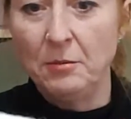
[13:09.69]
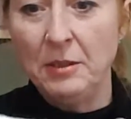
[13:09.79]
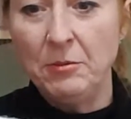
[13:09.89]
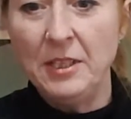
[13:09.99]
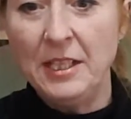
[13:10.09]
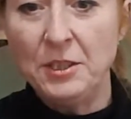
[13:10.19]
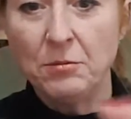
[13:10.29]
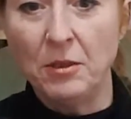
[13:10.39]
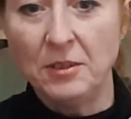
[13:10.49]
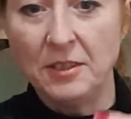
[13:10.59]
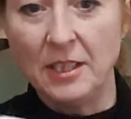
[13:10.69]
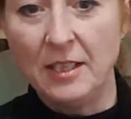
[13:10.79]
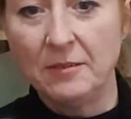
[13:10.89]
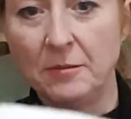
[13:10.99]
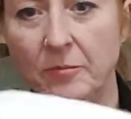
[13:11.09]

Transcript: we need to alter that.